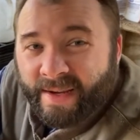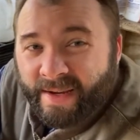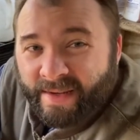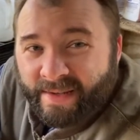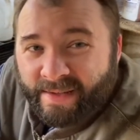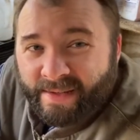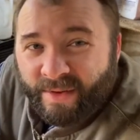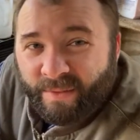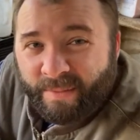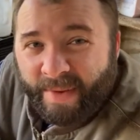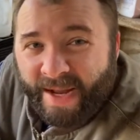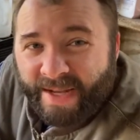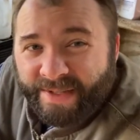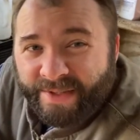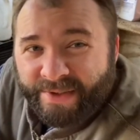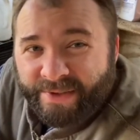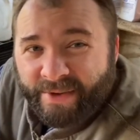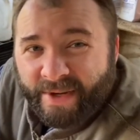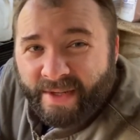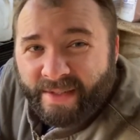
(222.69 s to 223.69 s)
There's no
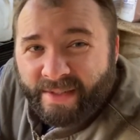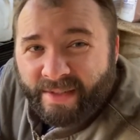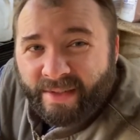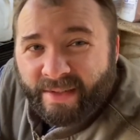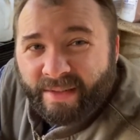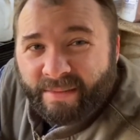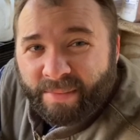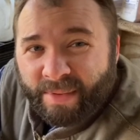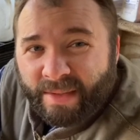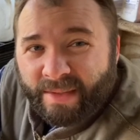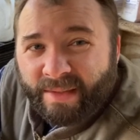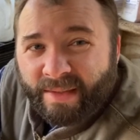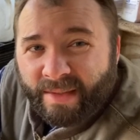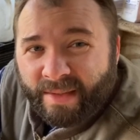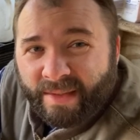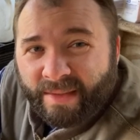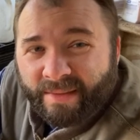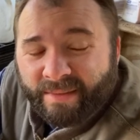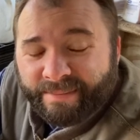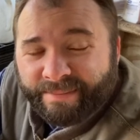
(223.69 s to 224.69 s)
magic trick to it, but
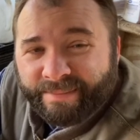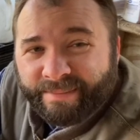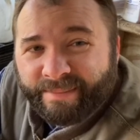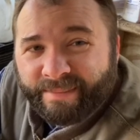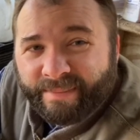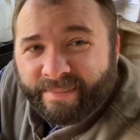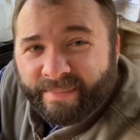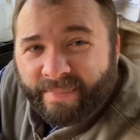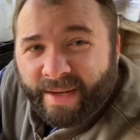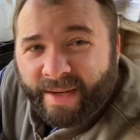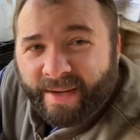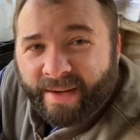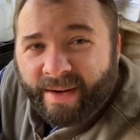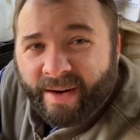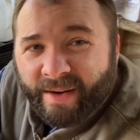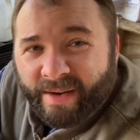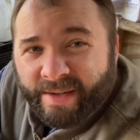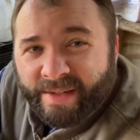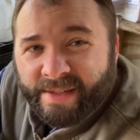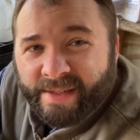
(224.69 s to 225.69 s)
I
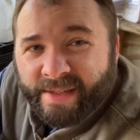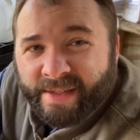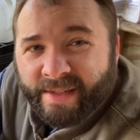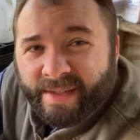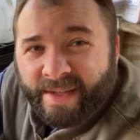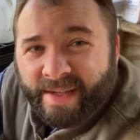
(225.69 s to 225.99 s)
encourage you,